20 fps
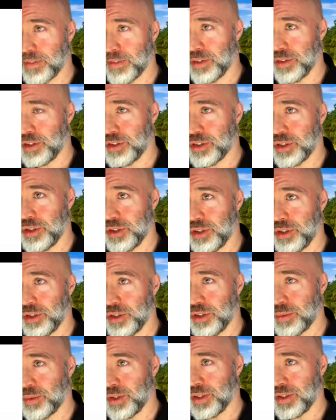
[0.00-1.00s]
given
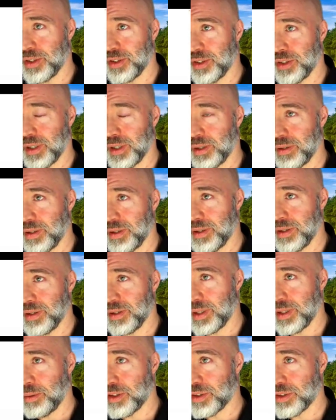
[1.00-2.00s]
to someone,
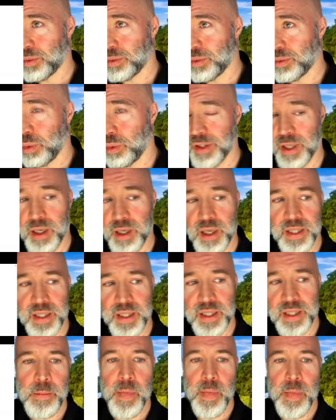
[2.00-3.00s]
and they're asked, well, what they
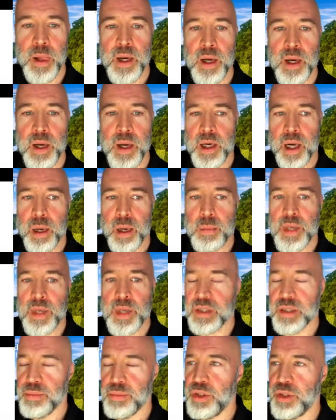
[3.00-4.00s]
like.
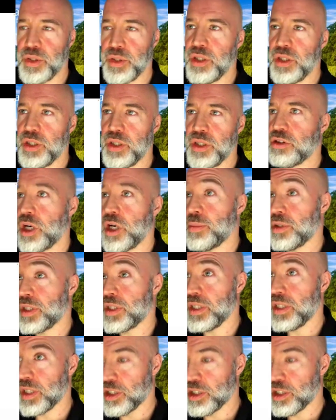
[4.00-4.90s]
Someone who's described